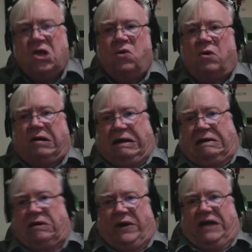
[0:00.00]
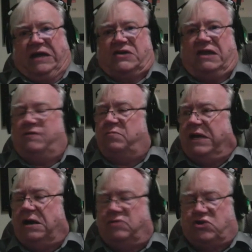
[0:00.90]
Where Hillary has even
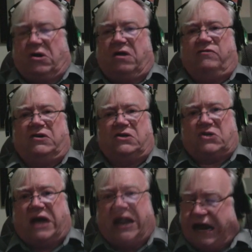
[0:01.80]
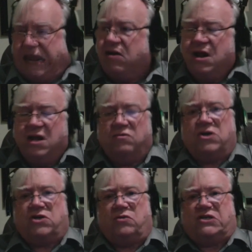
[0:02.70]
been observed to say, when
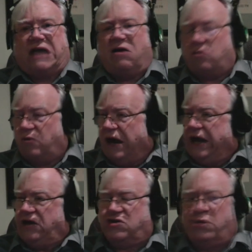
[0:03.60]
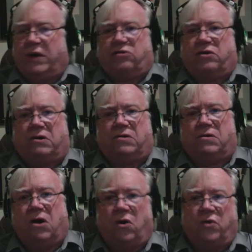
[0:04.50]
she was outraged with
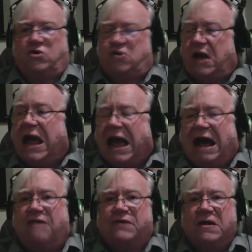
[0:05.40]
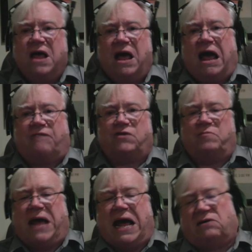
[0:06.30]
her own staff, after
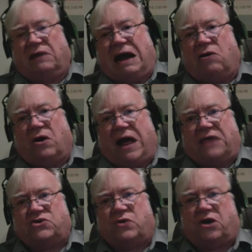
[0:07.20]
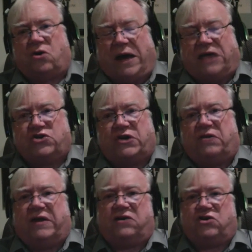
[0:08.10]
Matt Lauer asked her a question
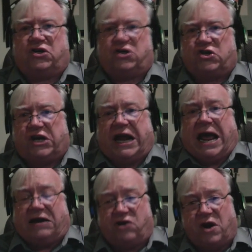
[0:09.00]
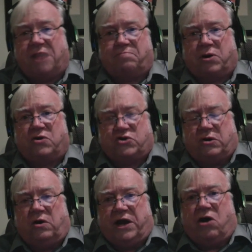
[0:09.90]
that she had not
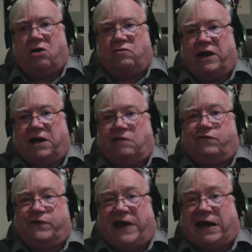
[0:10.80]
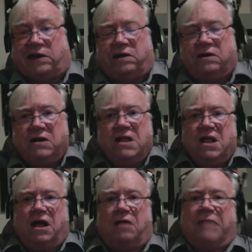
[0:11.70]
personally already vetted
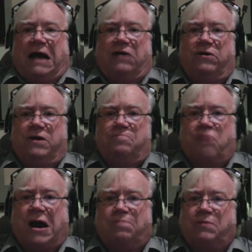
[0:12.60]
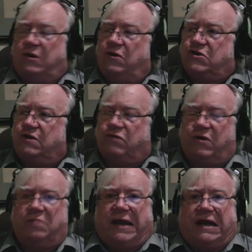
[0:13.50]
about her improper use of her
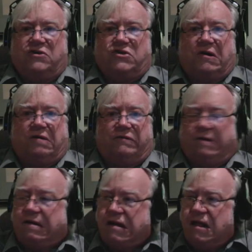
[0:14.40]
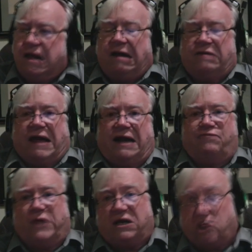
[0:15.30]
email server, that if
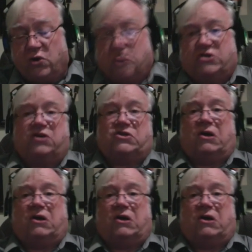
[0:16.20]
we lose this